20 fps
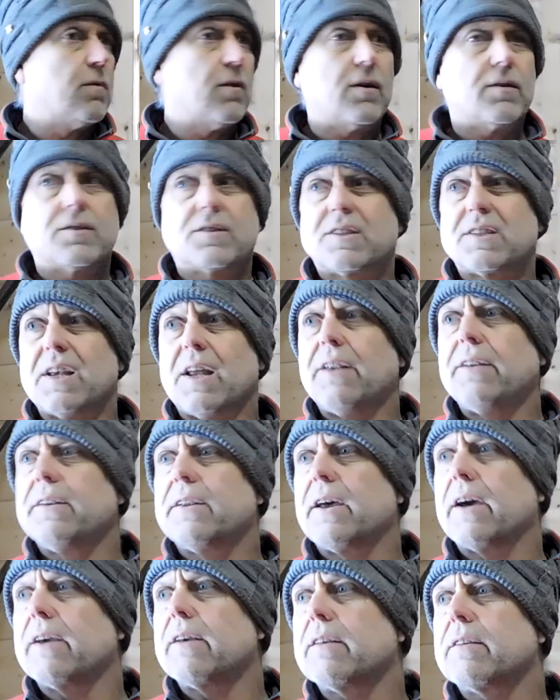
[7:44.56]

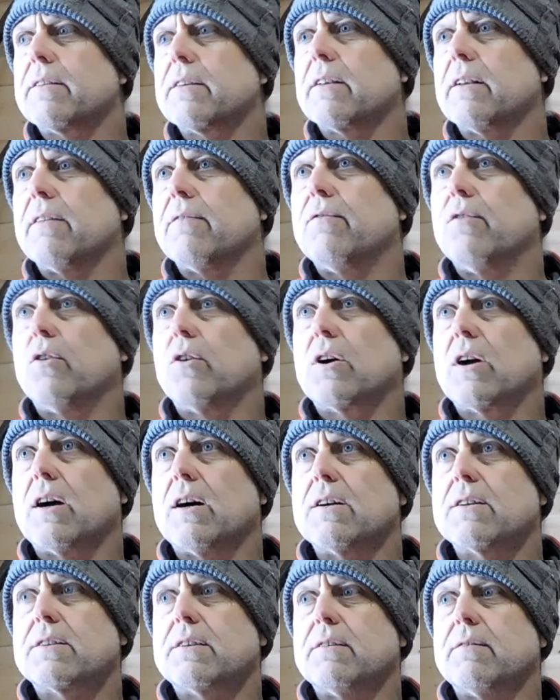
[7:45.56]
Sunday, I think they're
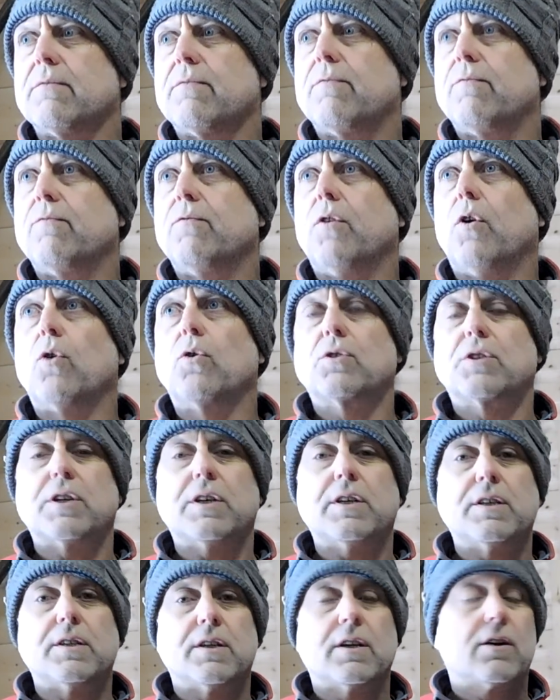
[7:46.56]
forecasting
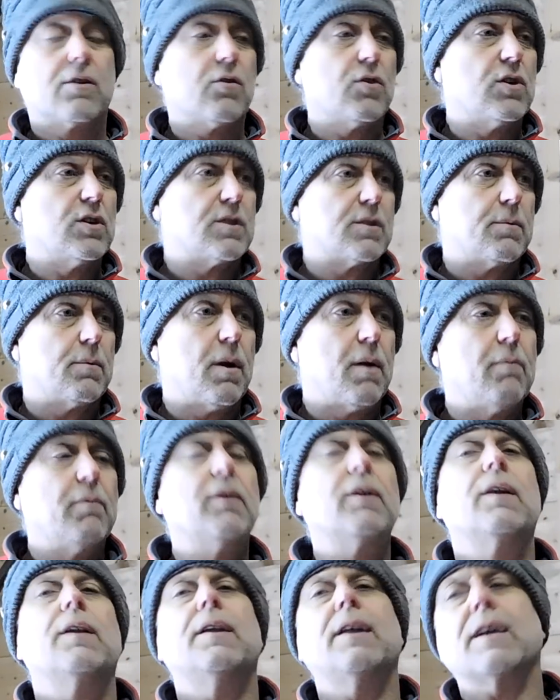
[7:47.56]
14 degrees at the
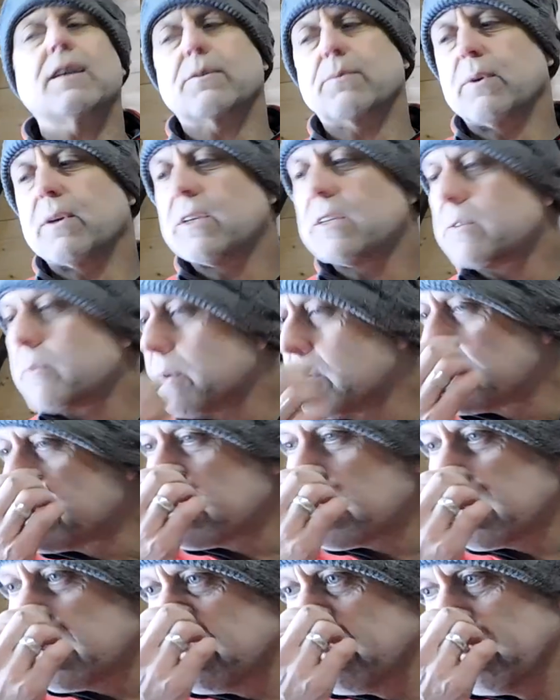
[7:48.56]
moment, and next week's supposed to
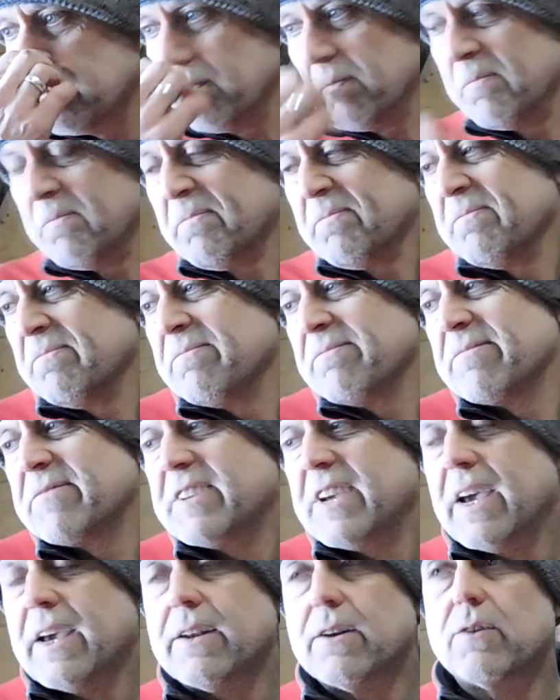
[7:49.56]
be
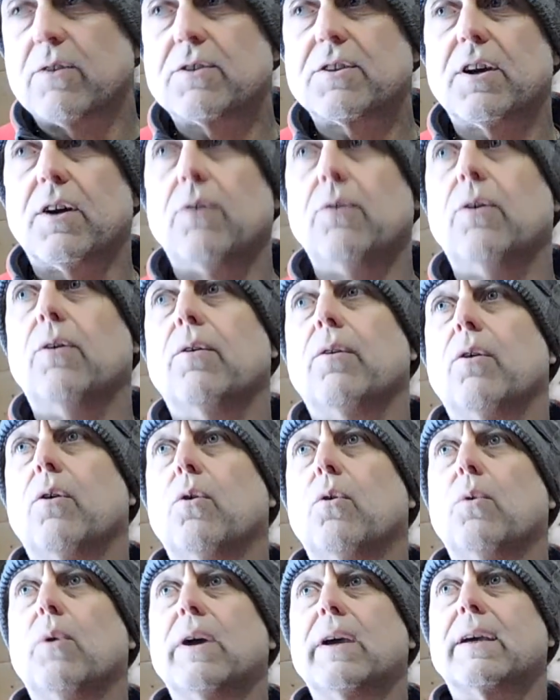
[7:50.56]
10 or so
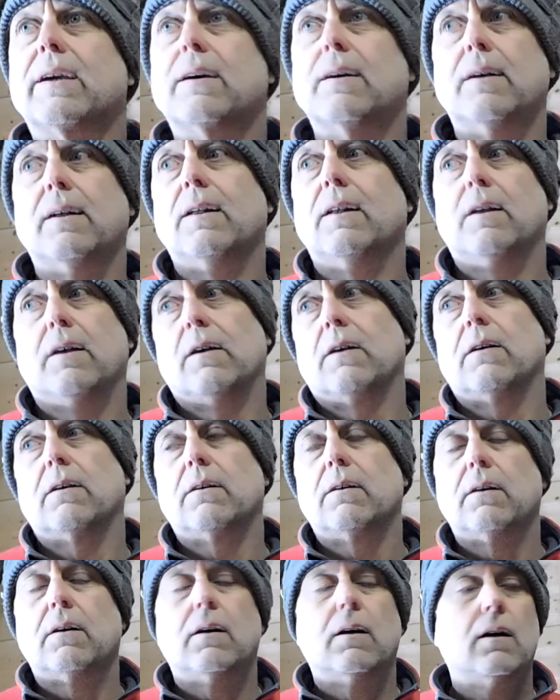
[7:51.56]
all week.
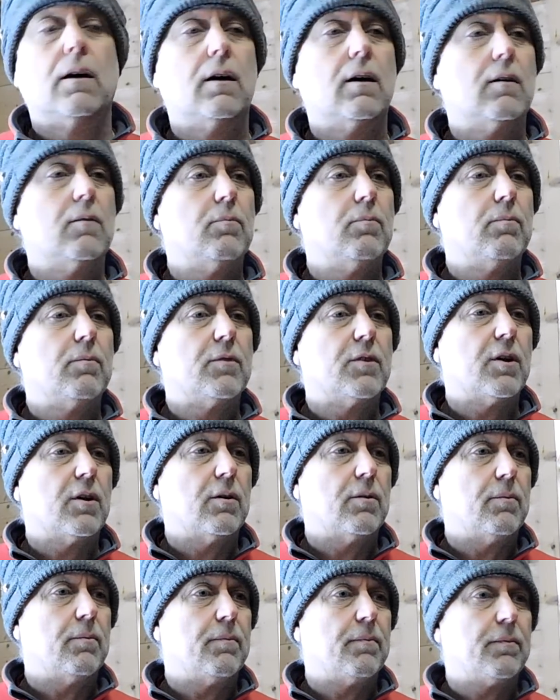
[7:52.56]
So
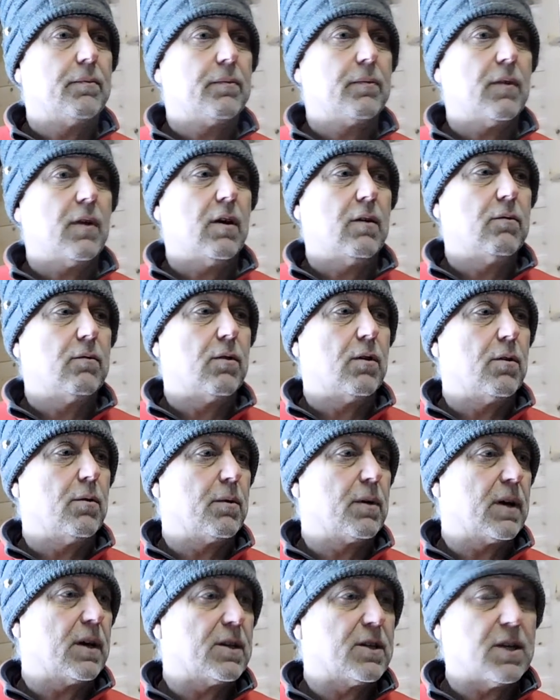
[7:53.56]
hopefully we
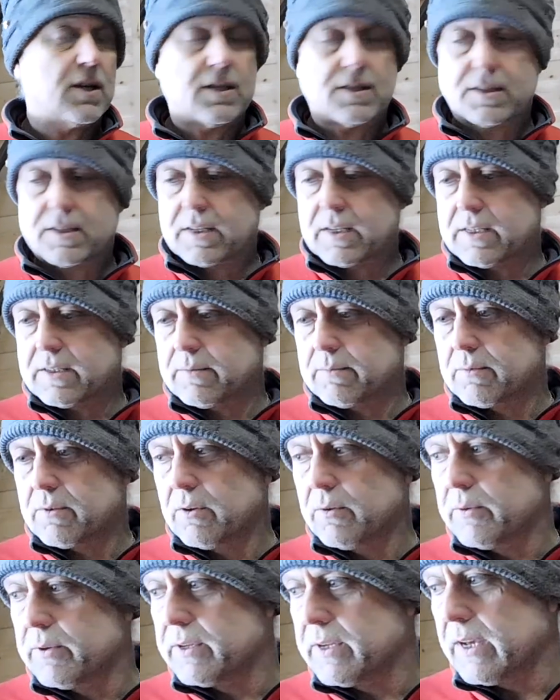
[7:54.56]
get a chance to get some
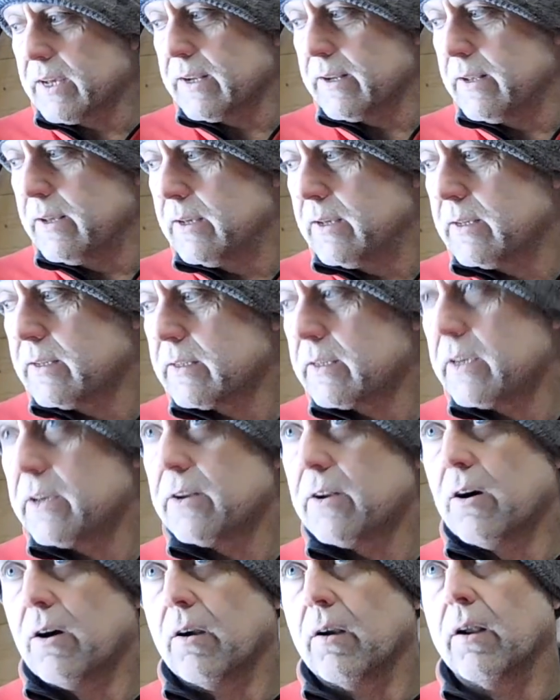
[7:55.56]
gluing done and get
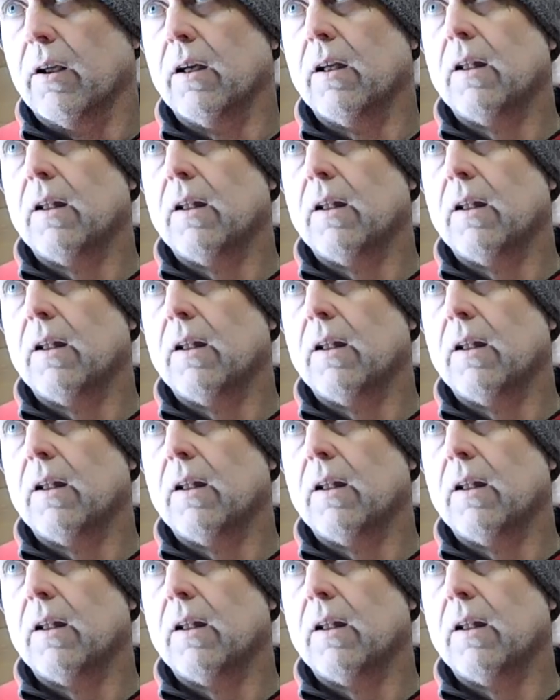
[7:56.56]
on.